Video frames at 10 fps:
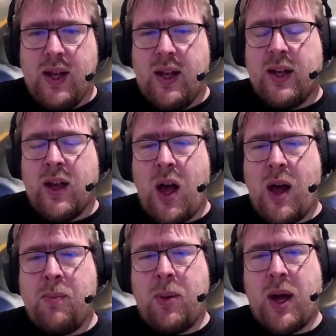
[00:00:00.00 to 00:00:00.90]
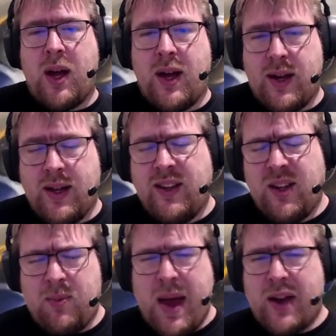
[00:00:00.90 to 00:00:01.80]
Compod. This
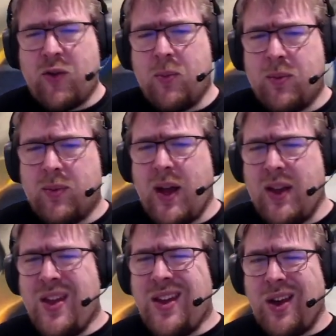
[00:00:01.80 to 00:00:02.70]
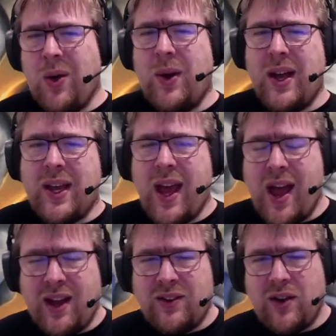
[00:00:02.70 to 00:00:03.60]
is back from, I think, Coda.
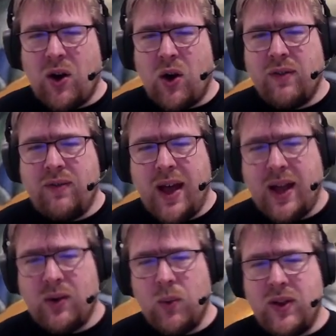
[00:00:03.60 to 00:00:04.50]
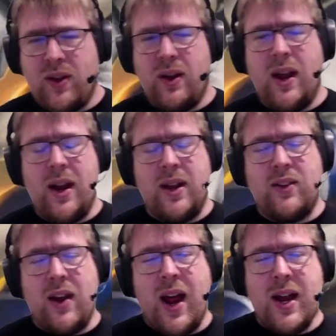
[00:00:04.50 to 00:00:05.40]
Yeah, it's an artifact and it's
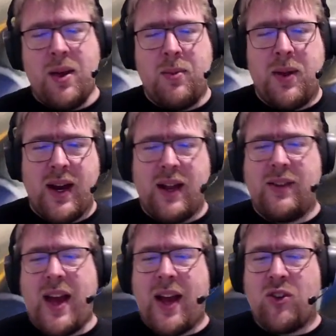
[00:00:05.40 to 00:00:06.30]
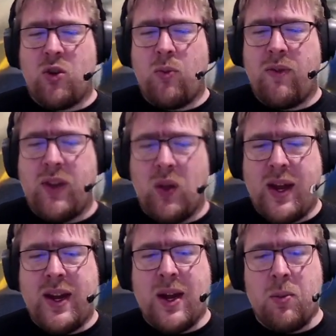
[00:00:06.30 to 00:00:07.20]
an item. It has action reveal
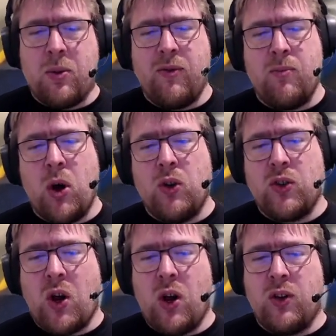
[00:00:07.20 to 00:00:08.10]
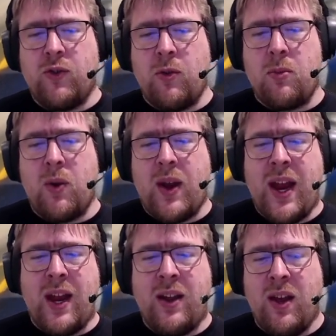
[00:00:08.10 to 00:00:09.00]
any number of Mars cards from your
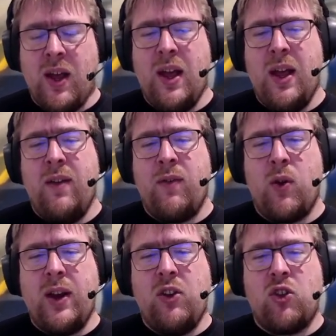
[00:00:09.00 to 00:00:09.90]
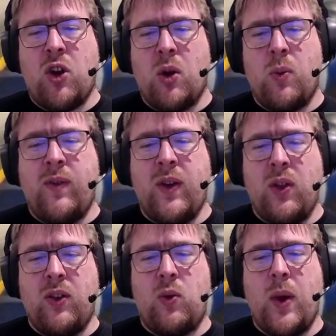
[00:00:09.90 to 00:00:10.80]
hand. For each card revealed
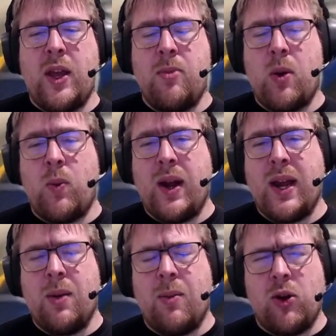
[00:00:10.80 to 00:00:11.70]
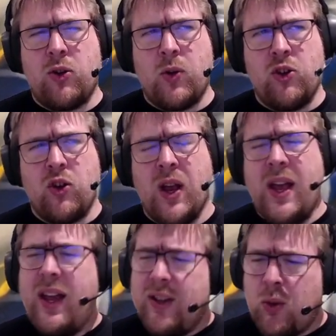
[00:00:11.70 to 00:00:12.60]
this way, you may ready a Mars creature.
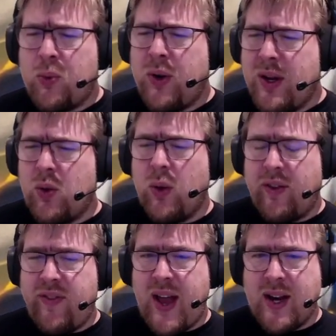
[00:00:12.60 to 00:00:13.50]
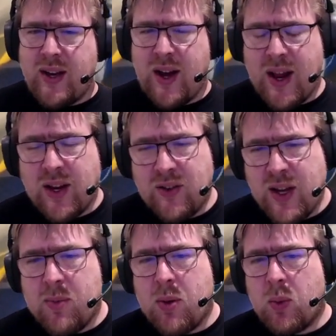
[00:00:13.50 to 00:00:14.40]
It's a pretty cool effect, and I could see
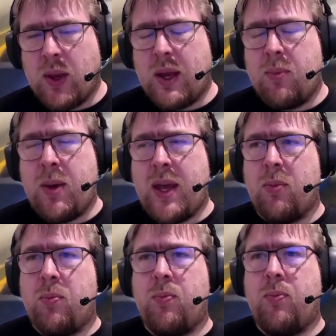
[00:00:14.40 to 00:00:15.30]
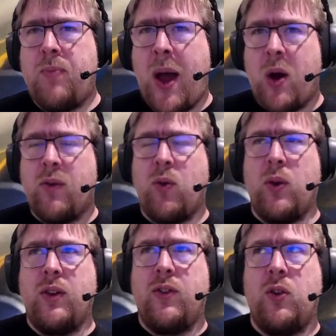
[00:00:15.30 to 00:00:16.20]
it being powerful
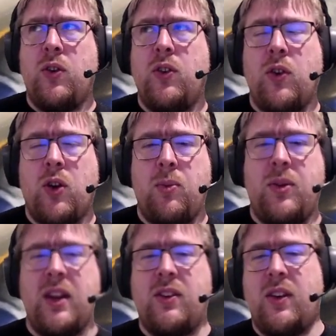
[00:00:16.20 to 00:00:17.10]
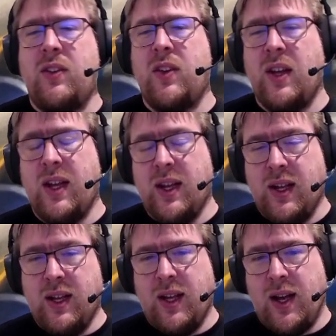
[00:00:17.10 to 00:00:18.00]
in certain circumstances.
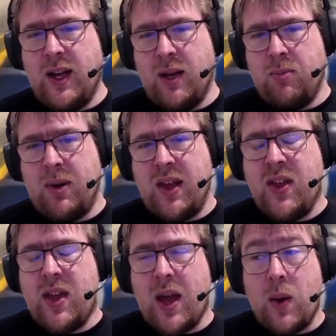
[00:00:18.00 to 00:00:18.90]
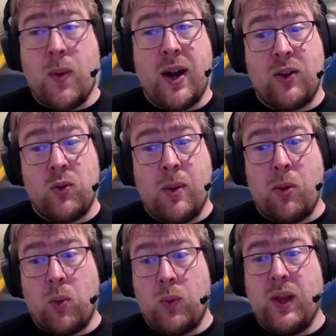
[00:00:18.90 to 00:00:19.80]
But I think Ironic's
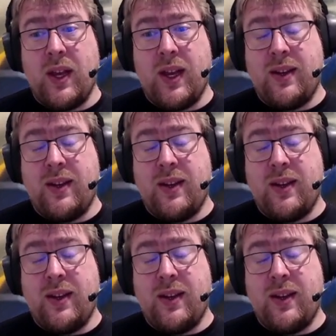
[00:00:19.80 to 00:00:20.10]
Rebel really